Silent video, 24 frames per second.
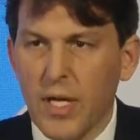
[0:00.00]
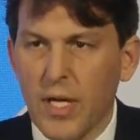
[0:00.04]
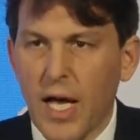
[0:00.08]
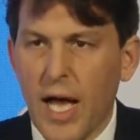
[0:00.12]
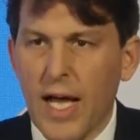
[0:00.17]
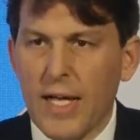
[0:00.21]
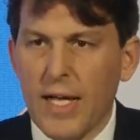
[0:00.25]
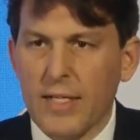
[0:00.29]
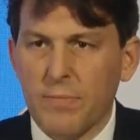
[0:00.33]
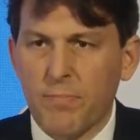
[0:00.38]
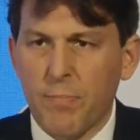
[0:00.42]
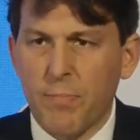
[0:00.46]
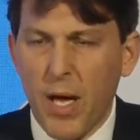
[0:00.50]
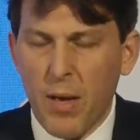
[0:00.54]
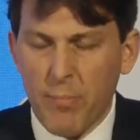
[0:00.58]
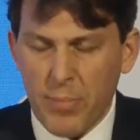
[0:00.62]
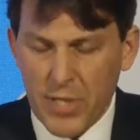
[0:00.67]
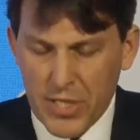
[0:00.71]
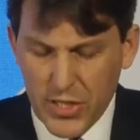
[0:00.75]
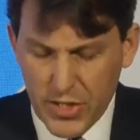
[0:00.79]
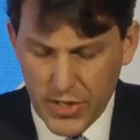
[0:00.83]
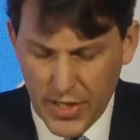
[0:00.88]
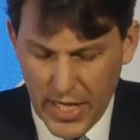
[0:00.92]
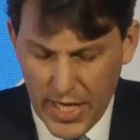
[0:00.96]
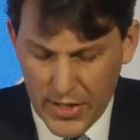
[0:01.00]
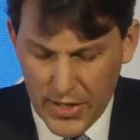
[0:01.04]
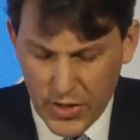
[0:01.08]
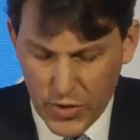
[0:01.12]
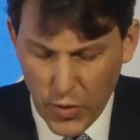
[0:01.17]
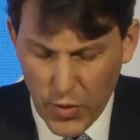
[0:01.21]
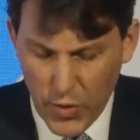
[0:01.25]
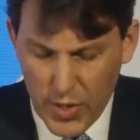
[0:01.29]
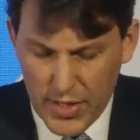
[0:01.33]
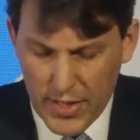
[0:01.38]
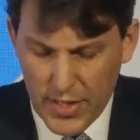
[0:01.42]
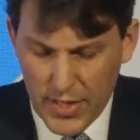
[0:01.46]
has published a
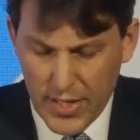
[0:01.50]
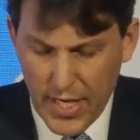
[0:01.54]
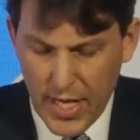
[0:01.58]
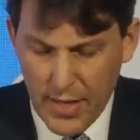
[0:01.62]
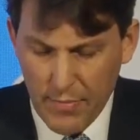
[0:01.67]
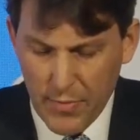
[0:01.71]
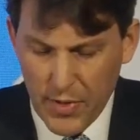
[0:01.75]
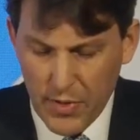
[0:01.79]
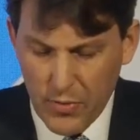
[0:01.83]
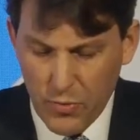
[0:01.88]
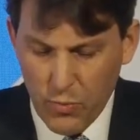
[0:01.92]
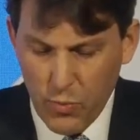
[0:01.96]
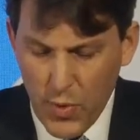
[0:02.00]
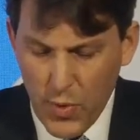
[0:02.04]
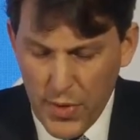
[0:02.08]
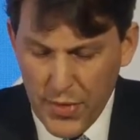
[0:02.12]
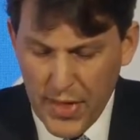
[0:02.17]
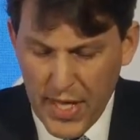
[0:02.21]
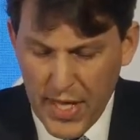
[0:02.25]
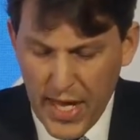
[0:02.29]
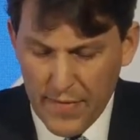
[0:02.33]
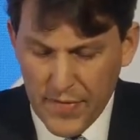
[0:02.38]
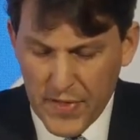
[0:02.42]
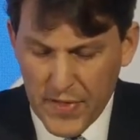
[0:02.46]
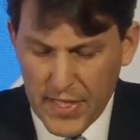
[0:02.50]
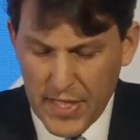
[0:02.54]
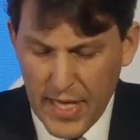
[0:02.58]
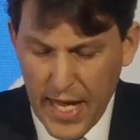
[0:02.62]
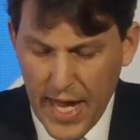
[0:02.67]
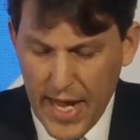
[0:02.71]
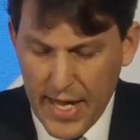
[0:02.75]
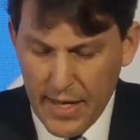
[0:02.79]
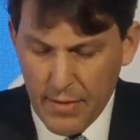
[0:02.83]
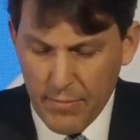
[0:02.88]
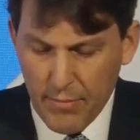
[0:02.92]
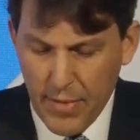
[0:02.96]
joint statement with the
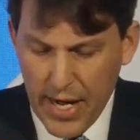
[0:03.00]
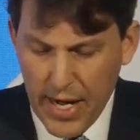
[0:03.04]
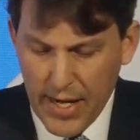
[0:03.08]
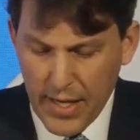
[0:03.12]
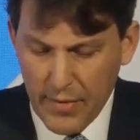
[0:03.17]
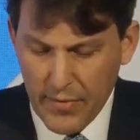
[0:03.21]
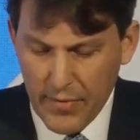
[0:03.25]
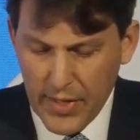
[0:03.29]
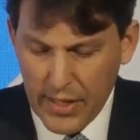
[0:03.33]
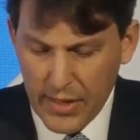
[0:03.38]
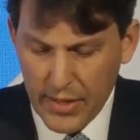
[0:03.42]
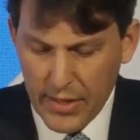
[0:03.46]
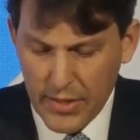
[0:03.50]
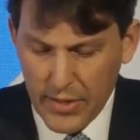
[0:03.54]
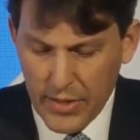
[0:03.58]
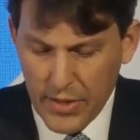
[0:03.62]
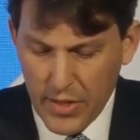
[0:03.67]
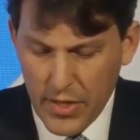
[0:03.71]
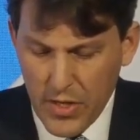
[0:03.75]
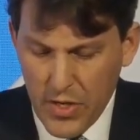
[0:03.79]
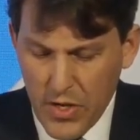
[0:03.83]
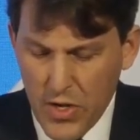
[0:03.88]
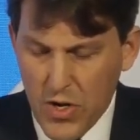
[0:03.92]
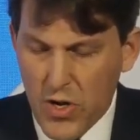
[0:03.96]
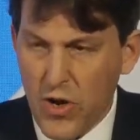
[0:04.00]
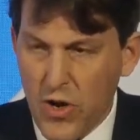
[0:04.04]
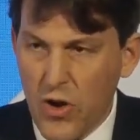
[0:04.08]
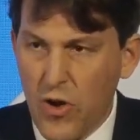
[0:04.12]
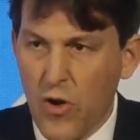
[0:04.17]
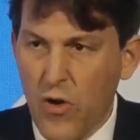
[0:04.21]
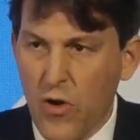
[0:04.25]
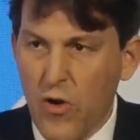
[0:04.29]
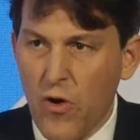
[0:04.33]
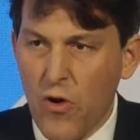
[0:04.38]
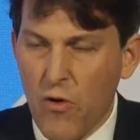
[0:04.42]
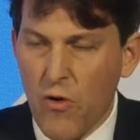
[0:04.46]
FCA and Bank of England
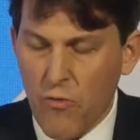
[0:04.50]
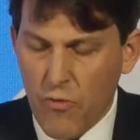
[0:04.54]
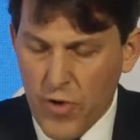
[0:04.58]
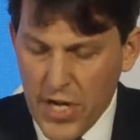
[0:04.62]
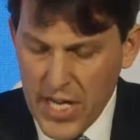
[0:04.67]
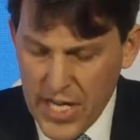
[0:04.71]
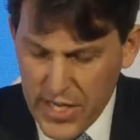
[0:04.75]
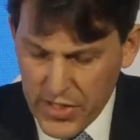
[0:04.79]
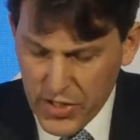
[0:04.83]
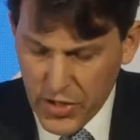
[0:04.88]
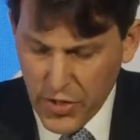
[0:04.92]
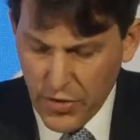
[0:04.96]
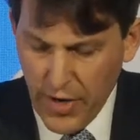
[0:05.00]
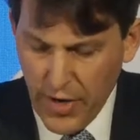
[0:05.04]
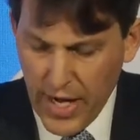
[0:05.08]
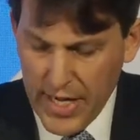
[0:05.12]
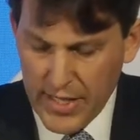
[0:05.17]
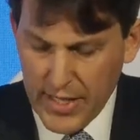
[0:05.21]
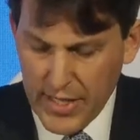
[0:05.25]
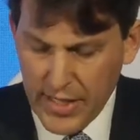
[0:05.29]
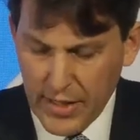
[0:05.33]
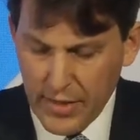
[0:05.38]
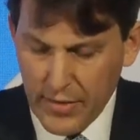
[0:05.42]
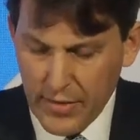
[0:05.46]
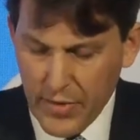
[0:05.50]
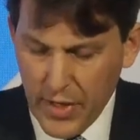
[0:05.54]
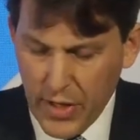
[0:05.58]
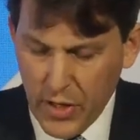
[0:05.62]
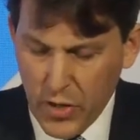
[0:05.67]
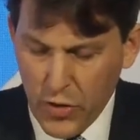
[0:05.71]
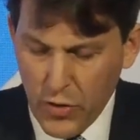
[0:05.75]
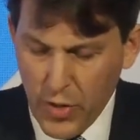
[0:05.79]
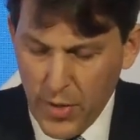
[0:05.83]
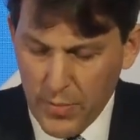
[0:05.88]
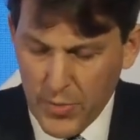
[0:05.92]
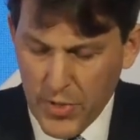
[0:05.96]
reiterating
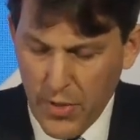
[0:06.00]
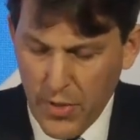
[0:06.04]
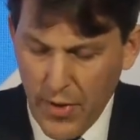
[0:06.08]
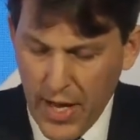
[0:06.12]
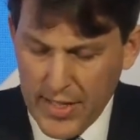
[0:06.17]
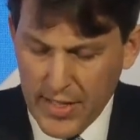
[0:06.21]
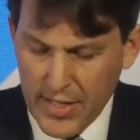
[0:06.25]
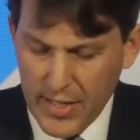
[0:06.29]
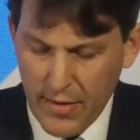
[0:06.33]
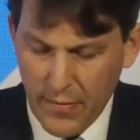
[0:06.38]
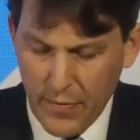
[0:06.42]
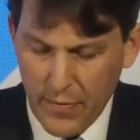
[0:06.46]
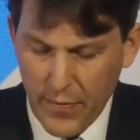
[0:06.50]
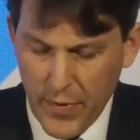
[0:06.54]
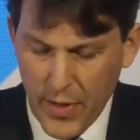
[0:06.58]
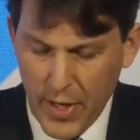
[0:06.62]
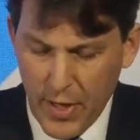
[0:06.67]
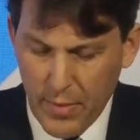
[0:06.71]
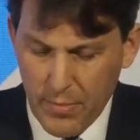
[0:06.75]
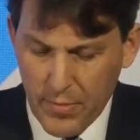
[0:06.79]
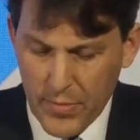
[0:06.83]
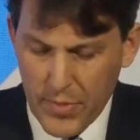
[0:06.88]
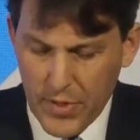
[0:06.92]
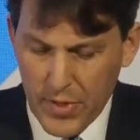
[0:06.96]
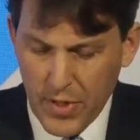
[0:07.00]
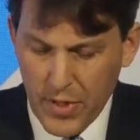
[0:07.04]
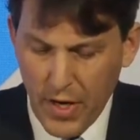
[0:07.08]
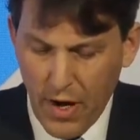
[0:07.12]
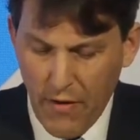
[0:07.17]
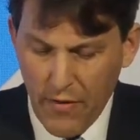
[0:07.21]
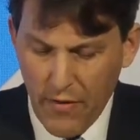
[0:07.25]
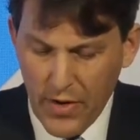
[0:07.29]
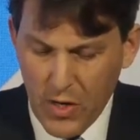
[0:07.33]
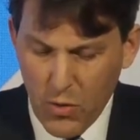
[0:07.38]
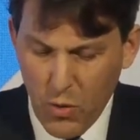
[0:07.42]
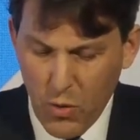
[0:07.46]
that crypto asset firms
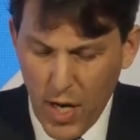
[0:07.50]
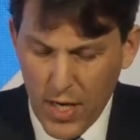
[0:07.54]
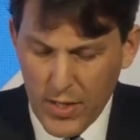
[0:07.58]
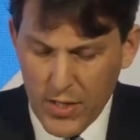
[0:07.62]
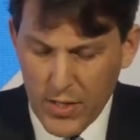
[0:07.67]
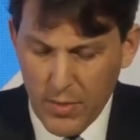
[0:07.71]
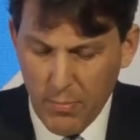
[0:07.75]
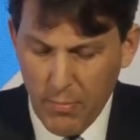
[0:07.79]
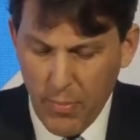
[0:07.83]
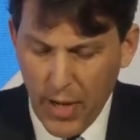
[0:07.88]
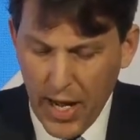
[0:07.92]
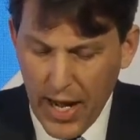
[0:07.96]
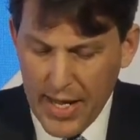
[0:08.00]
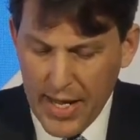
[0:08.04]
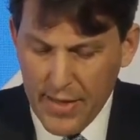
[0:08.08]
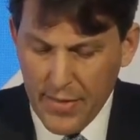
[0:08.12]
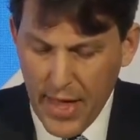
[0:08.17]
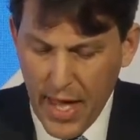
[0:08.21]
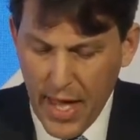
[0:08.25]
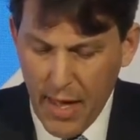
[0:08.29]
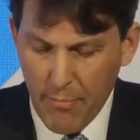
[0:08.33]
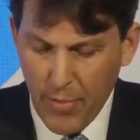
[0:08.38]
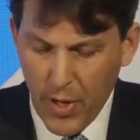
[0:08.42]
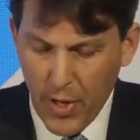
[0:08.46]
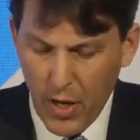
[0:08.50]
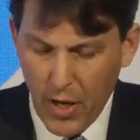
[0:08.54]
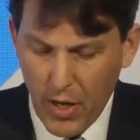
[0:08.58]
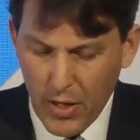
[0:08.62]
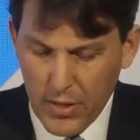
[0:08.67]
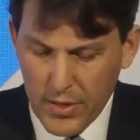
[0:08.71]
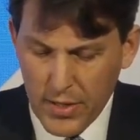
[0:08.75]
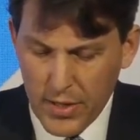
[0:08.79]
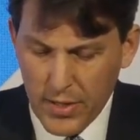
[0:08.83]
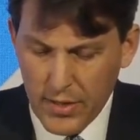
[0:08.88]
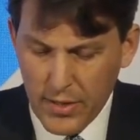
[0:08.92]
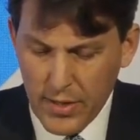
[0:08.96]
are required to play their
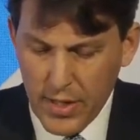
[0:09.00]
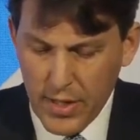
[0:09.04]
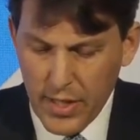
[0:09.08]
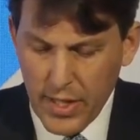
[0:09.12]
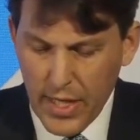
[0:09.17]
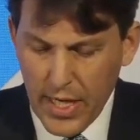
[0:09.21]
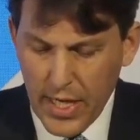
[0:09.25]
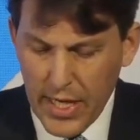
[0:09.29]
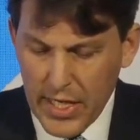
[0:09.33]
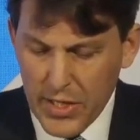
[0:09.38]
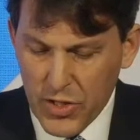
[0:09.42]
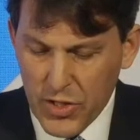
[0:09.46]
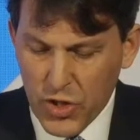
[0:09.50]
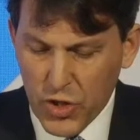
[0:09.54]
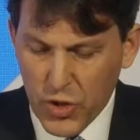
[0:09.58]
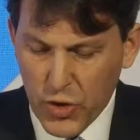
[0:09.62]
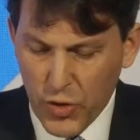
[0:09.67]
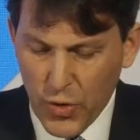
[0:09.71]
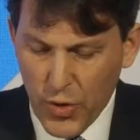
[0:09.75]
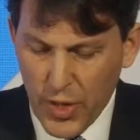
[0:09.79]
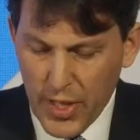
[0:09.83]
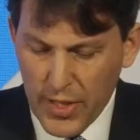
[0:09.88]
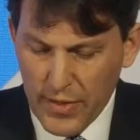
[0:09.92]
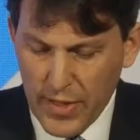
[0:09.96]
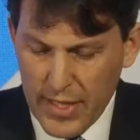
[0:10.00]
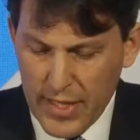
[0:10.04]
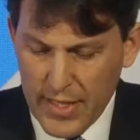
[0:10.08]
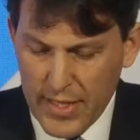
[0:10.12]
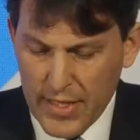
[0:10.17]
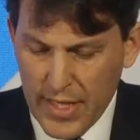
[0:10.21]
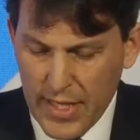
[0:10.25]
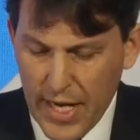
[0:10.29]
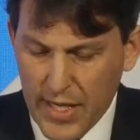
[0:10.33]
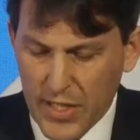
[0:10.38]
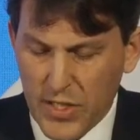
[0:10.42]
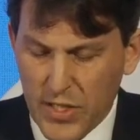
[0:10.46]
part in ensuring that
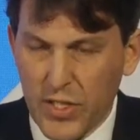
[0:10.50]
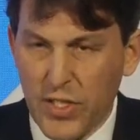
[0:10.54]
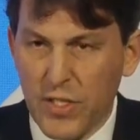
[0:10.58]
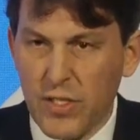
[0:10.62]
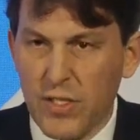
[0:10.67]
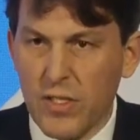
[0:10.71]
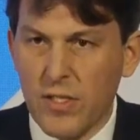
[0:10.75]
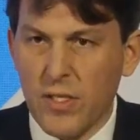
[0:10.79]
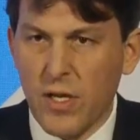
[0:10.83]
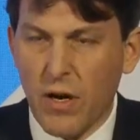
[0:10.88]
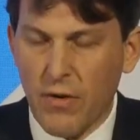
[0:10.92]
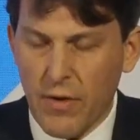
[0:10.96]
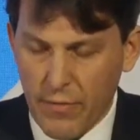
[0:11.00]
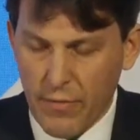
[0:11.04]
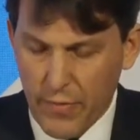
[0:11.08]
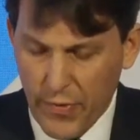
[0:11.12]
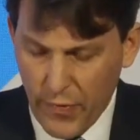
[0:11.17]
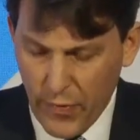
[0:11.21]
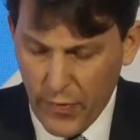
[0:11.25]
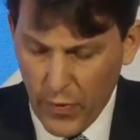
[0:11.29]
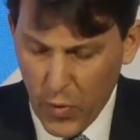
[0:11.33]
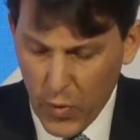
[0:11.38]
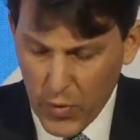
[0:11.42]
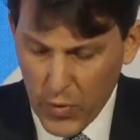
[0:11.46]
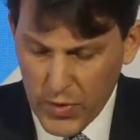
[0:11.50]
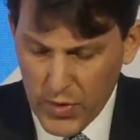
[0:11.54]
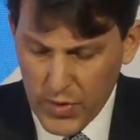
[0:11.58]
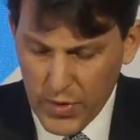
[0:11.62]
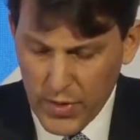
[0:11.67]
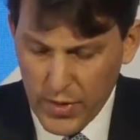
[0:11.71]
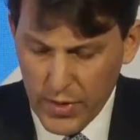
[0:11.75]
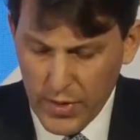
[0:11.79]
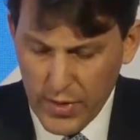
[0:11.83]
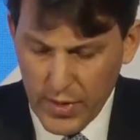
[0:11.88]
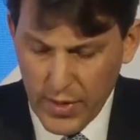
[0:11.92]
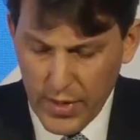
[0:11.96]
sanctions are
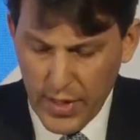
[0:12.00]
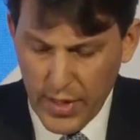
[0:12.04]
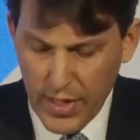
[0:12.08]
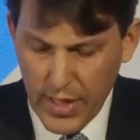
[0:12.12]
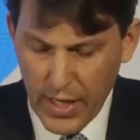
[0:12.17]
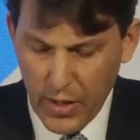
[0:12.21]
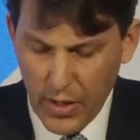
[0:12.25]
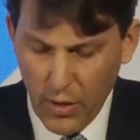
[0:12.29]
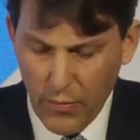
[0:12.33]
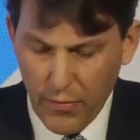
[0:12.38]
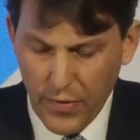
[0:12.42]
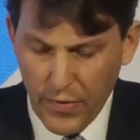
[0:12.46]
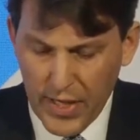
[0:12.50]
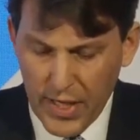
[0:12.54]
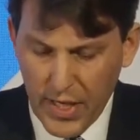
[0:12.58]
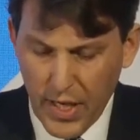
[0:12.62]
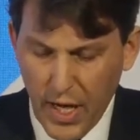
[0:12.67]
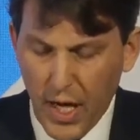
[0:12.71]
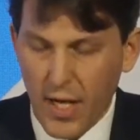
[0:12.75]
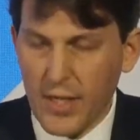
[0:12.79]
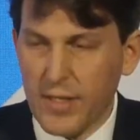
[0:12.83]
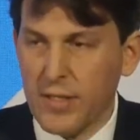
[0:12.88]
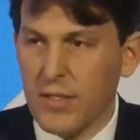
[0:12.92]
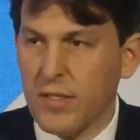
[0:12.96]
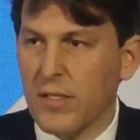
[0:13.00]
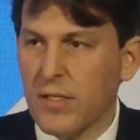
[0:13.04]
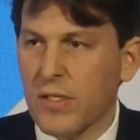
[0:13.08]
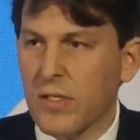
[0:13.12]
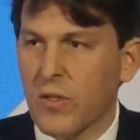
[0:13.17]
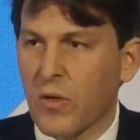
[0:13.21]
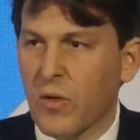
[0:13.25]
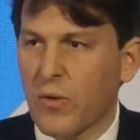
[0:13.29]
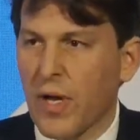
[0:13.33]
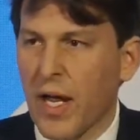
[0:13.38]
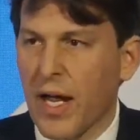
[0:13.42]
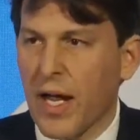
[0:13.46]
enforced and offering
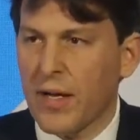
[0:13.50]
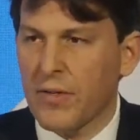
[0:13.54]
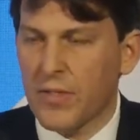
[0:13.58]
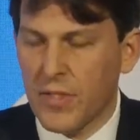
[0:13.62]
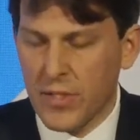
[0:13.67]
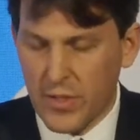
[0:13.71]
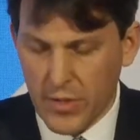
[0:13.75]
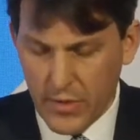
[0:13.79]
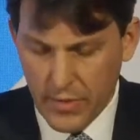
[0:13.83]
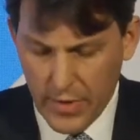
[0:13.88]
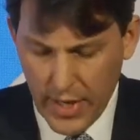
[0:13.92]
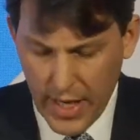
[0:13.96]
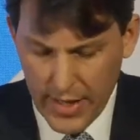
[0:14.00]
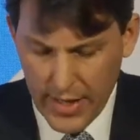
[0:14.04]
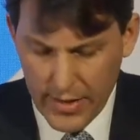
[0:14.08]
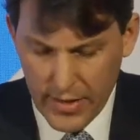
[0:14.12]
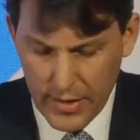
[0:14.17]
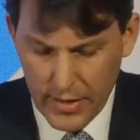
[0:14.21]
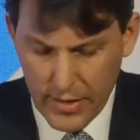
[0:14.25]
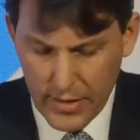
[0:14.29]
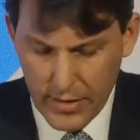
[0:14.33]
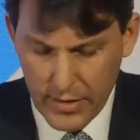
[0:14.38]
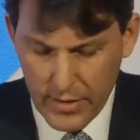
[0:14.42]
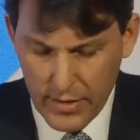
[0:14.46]
guidance on how to do that.